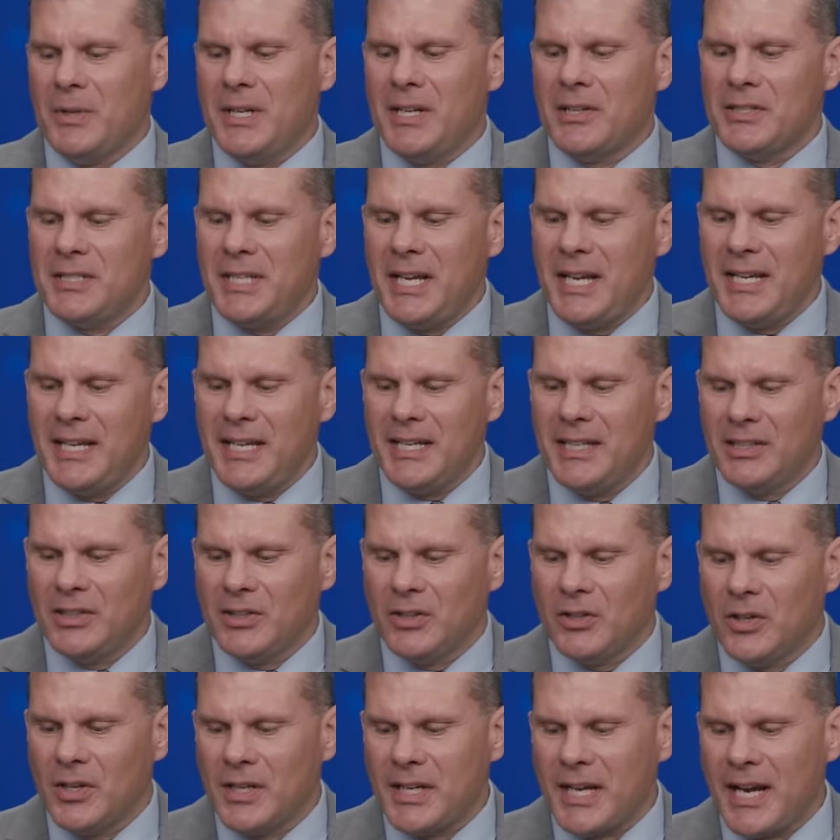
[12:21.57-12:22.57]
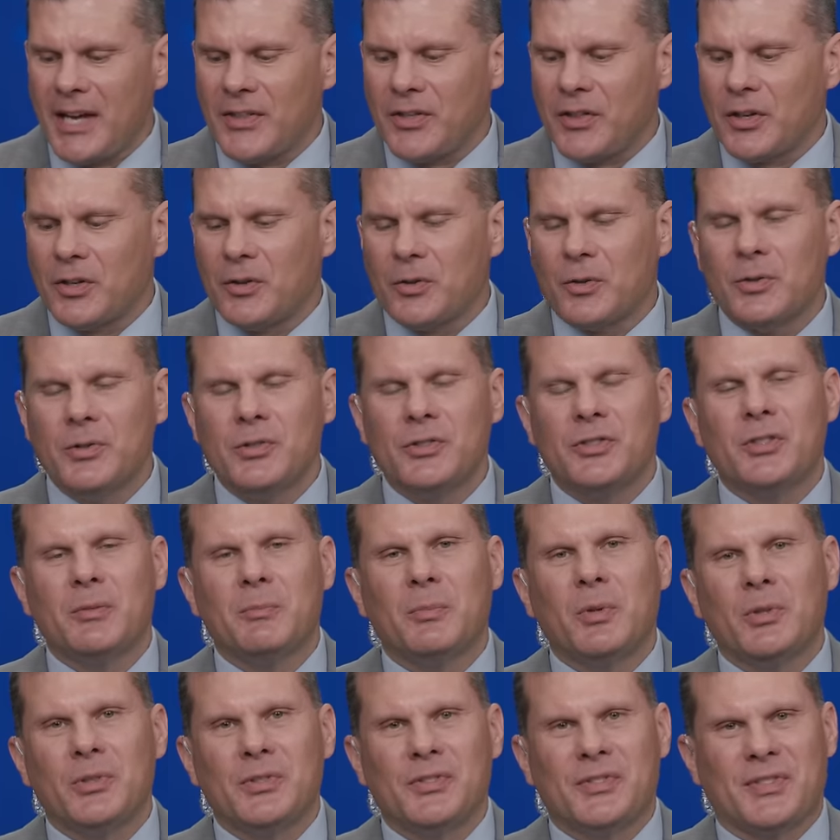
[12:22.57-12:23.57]
We are taking a look at the
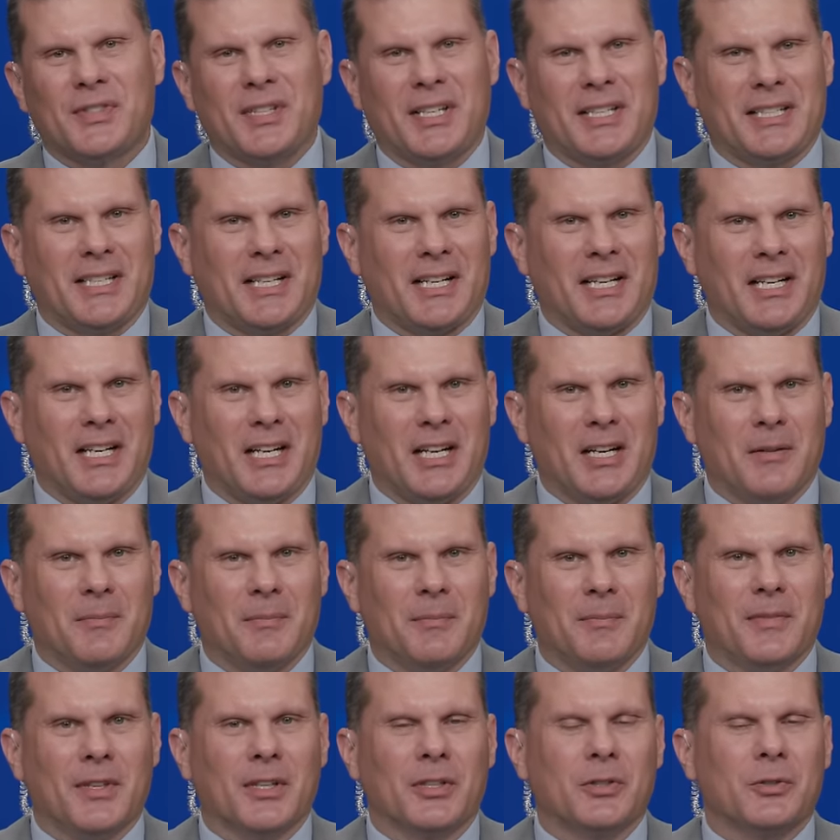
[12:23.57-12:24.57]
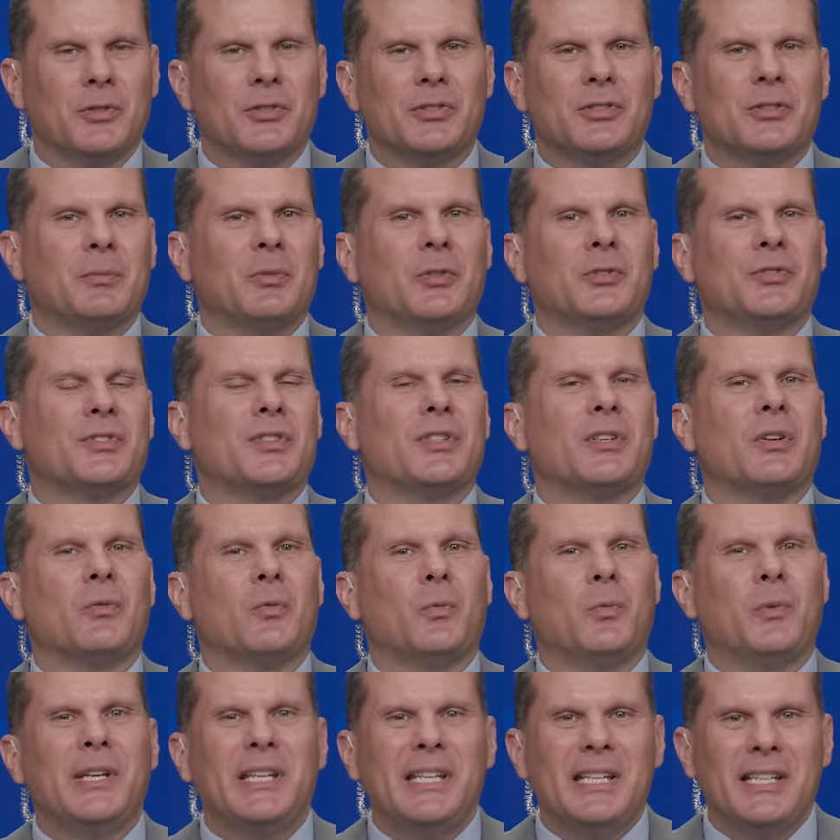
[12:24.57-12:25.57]
crucibles that come, the crucibles that
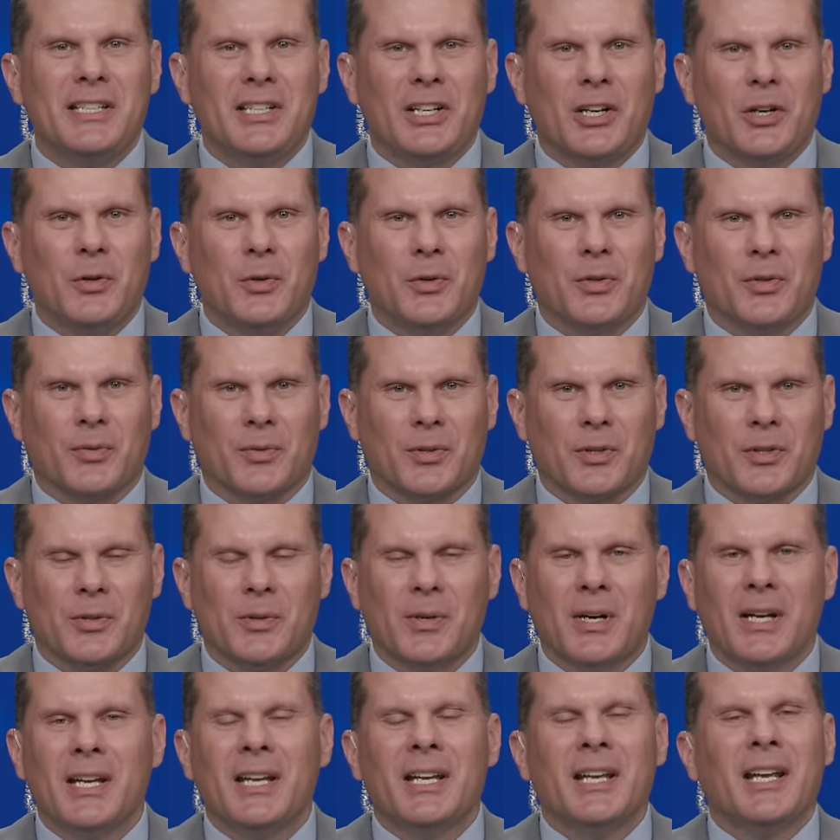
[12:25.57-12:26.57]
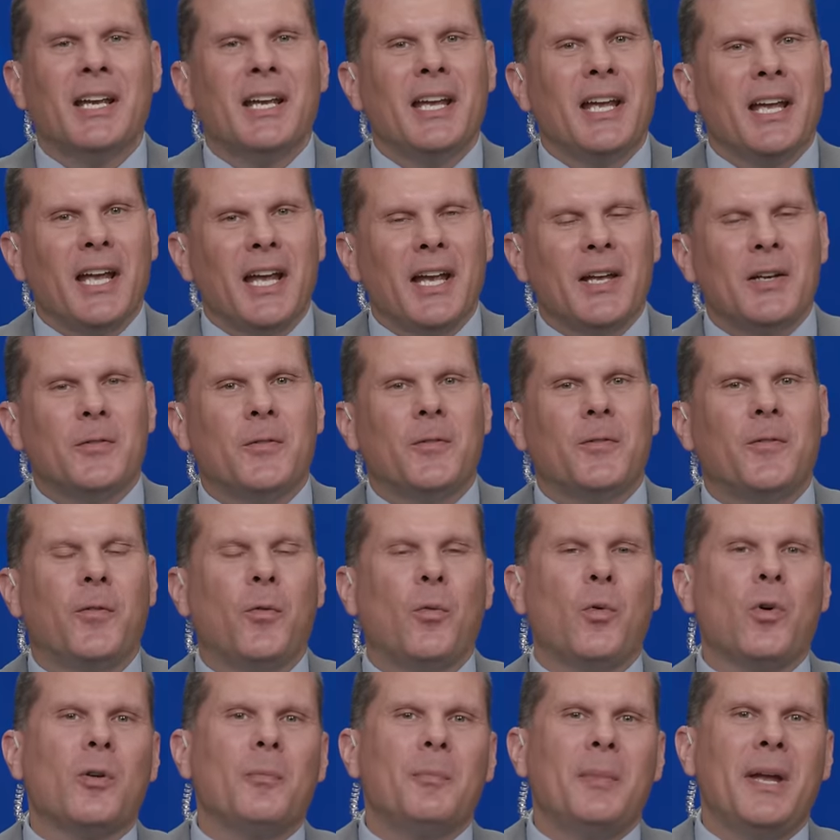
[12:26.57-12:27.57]
we go through, and
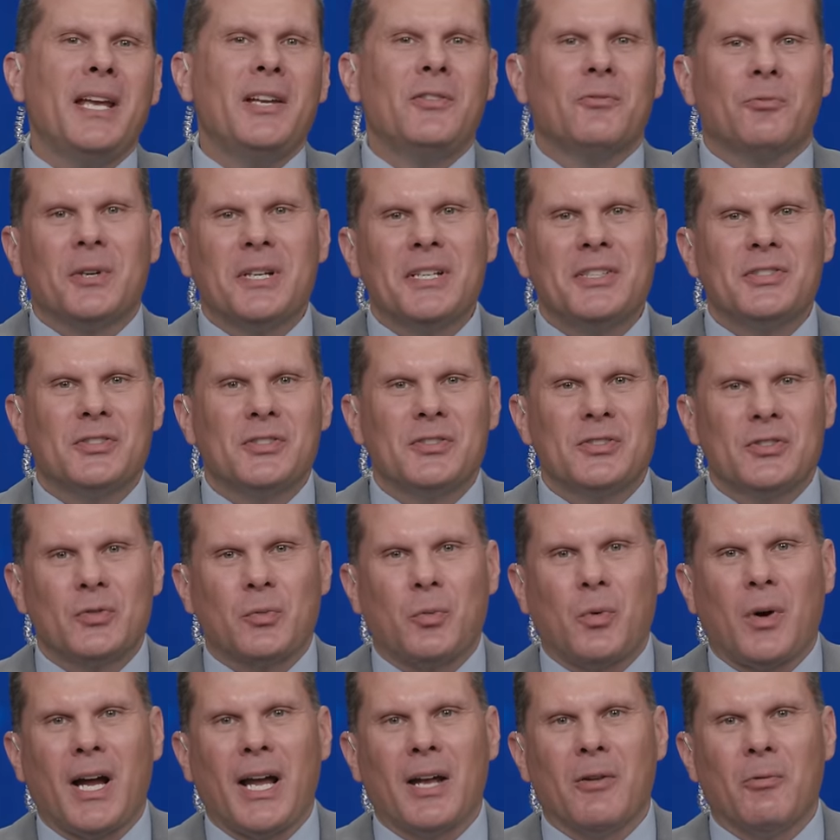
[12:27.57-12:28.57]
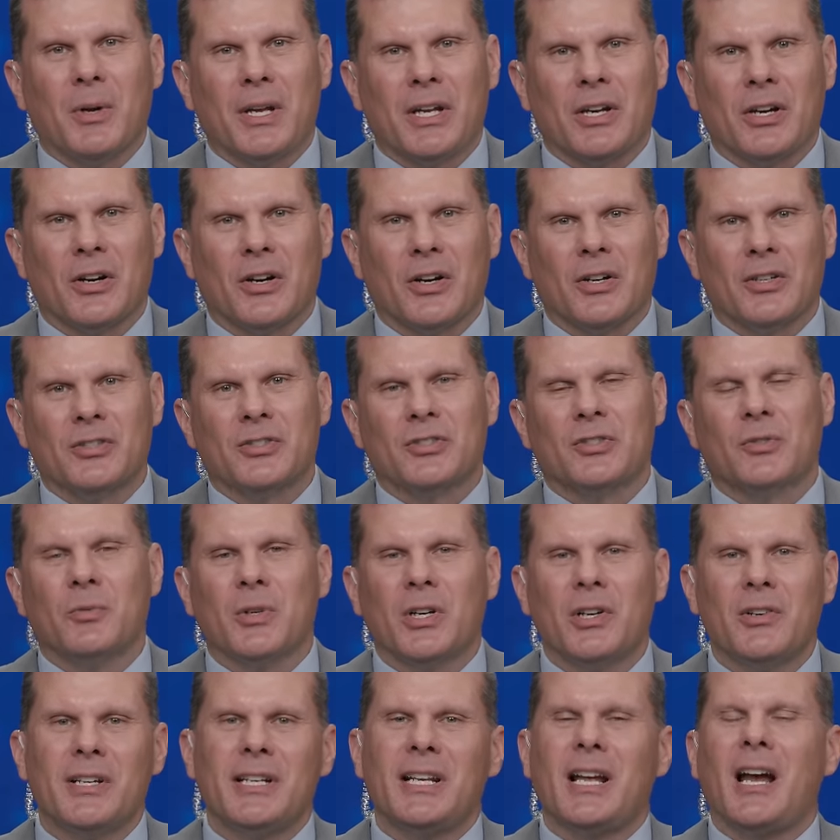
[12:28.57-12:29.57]
four main reasons why we hurt. So
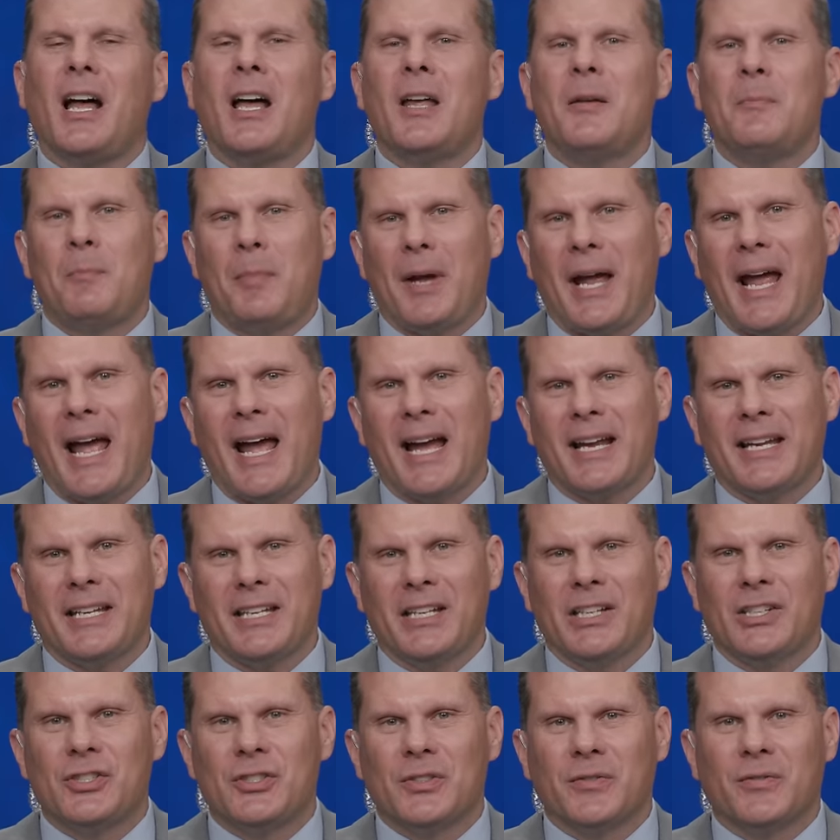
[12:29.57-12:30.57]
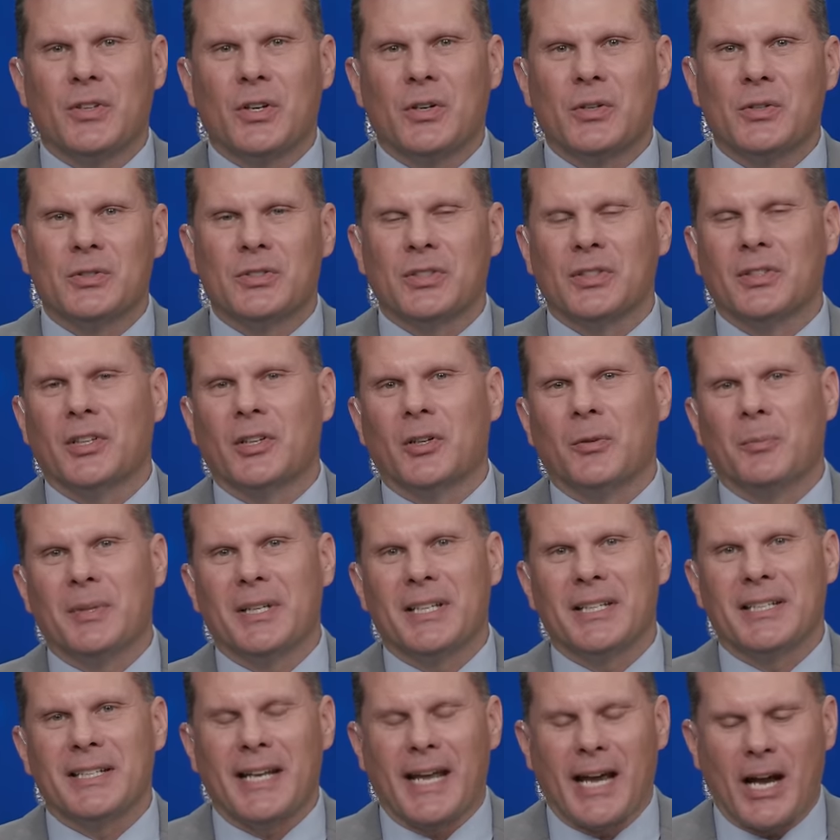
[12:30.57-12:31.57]
we're going to unpack each of those a little
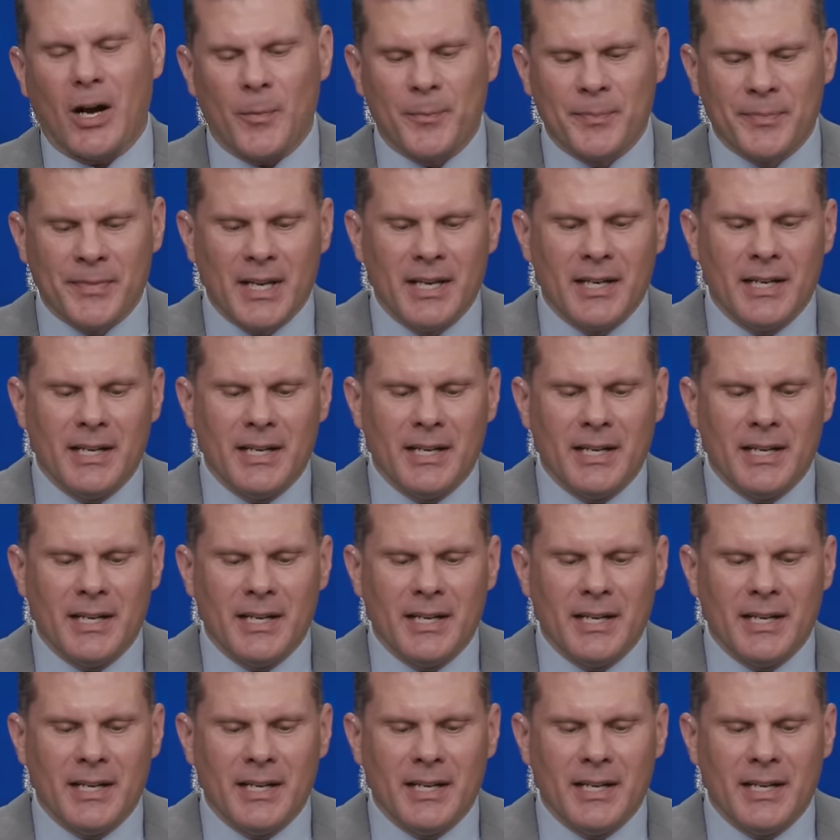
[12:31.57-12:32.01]
bit now.